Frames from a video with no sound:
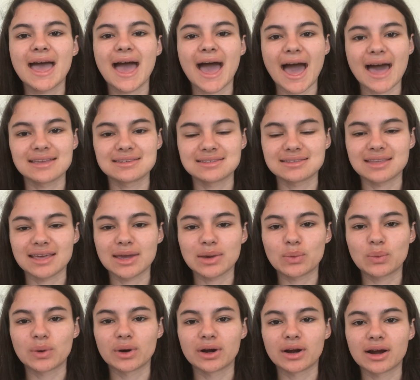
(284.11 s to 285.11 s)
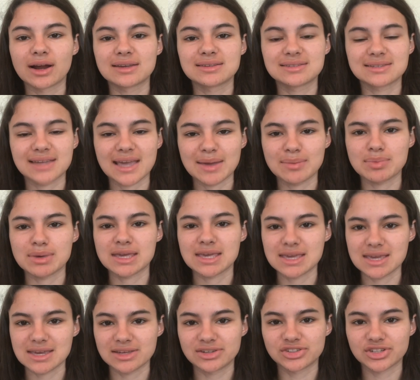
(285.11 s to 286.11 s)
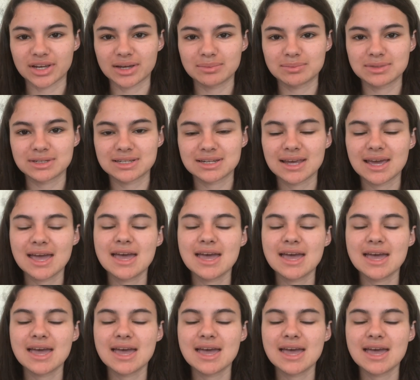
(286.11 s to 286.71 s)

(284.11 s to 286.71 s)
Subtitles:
as they were escaping Egypt.